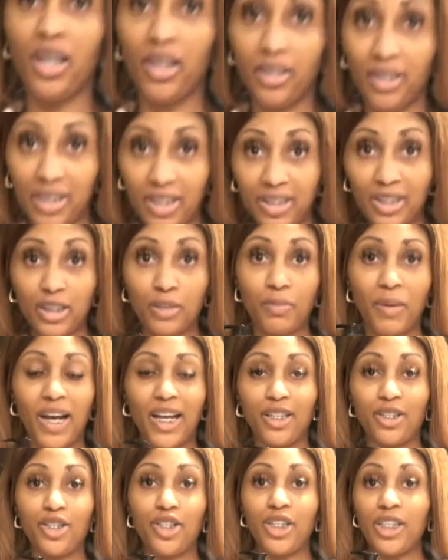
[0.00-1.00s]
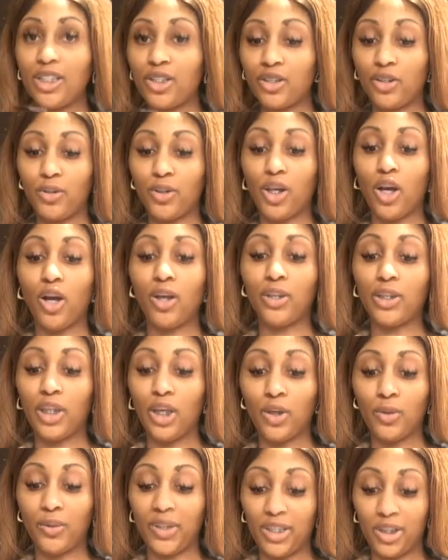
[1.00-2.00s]
This is by Chi, so y'all
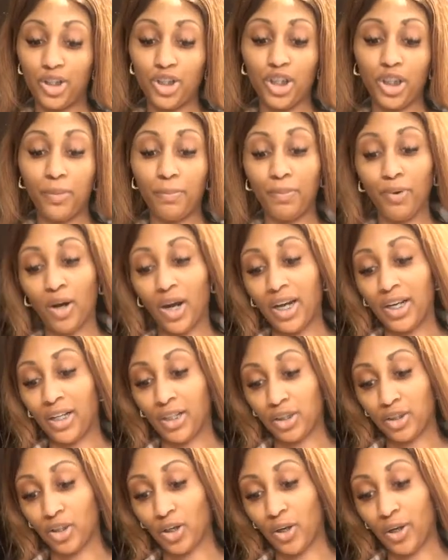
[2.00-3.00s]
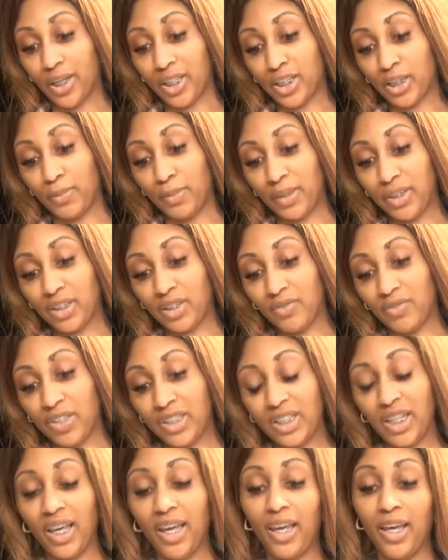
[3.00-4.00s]
know that Chi products are expensive
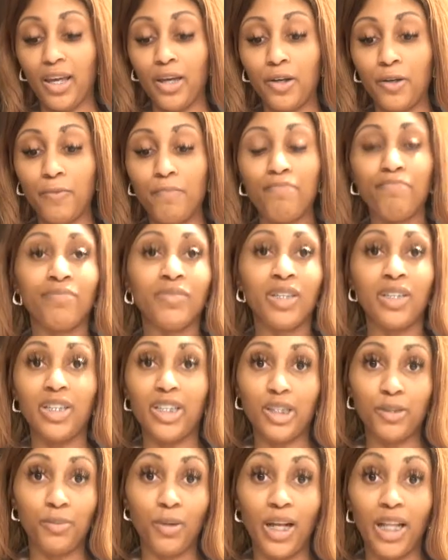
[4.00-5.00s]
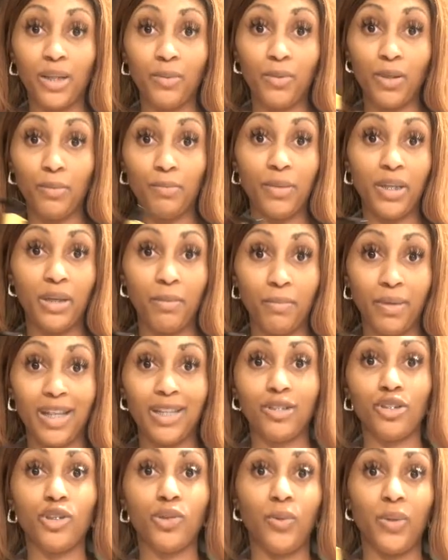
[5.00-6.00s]
as hell. This probably would have been
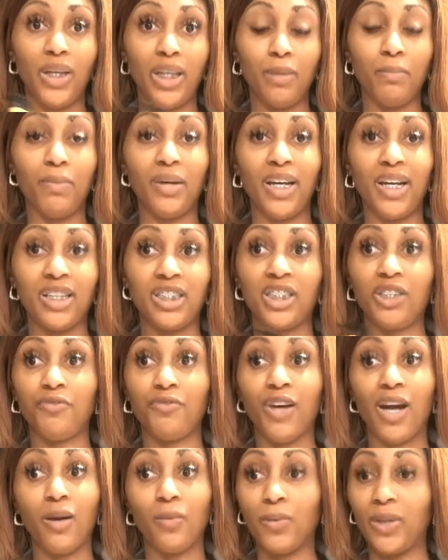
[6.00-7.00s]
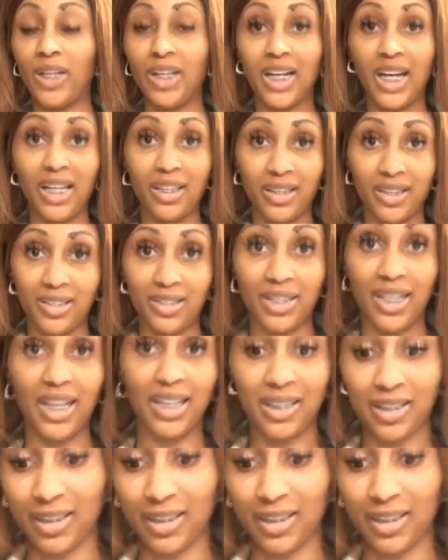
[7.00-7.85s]
about $20 if I would have got this out of